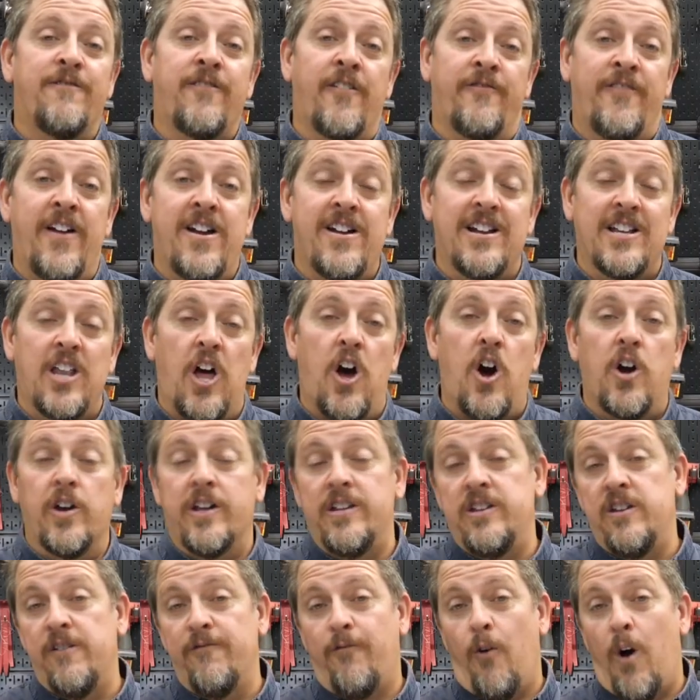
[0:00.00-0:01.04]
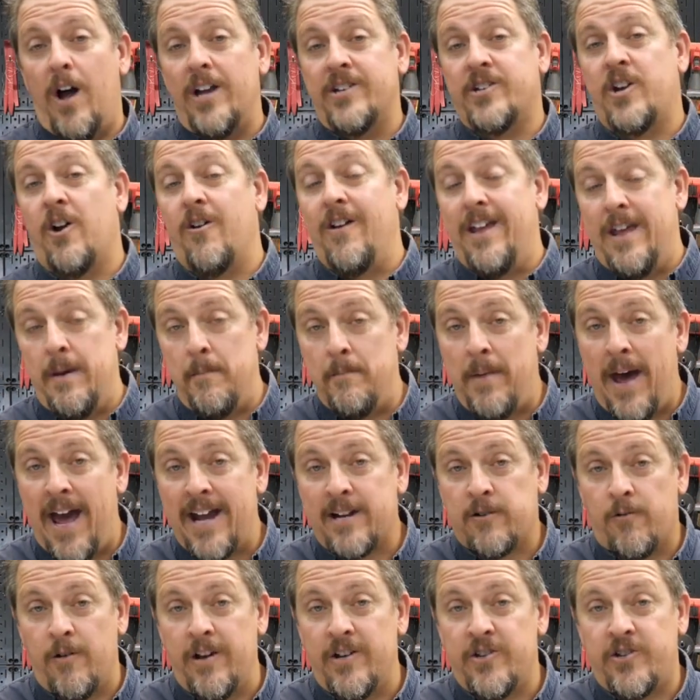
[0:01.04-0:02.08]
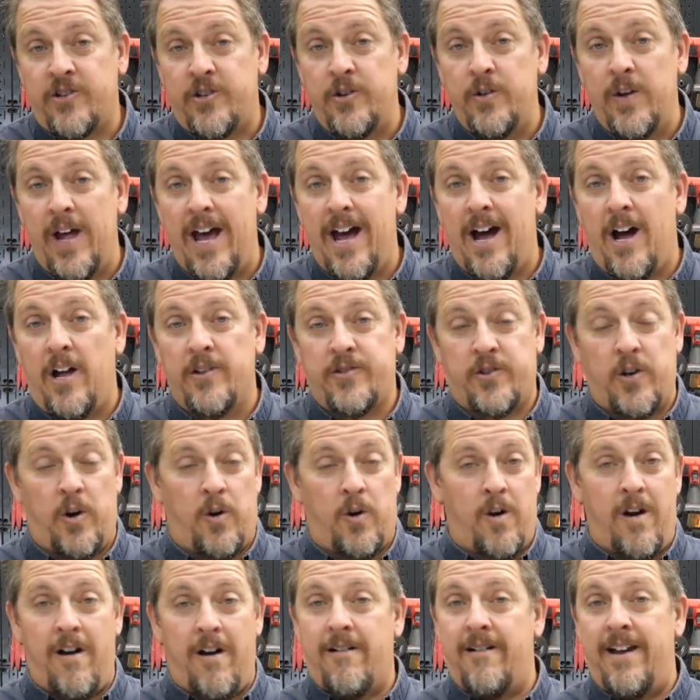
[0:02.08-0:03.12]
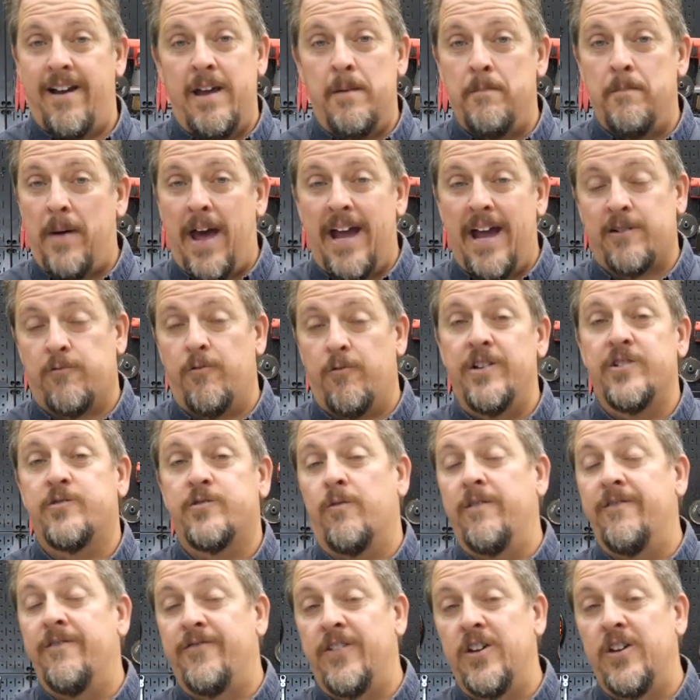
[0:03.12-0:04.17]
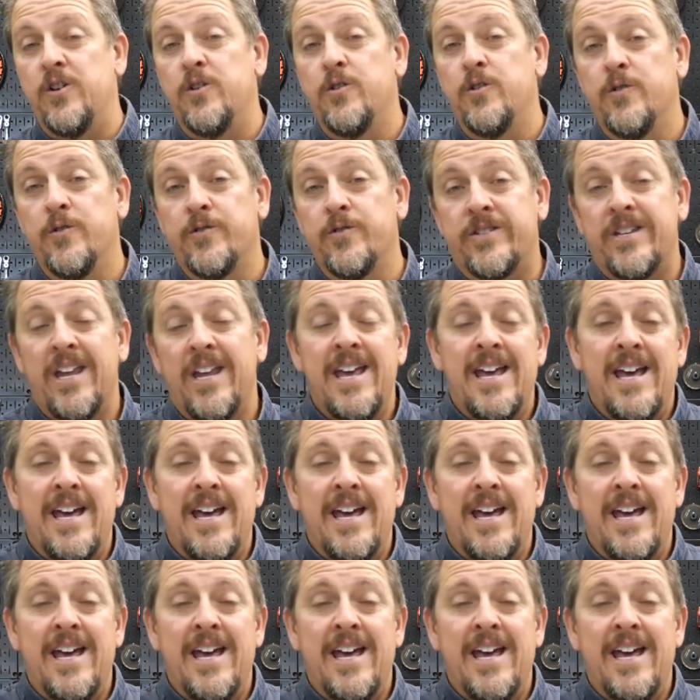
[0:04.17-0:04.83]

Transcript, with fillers: for very long and you've watched our impact wrench shootouts or our impact wrench reviews,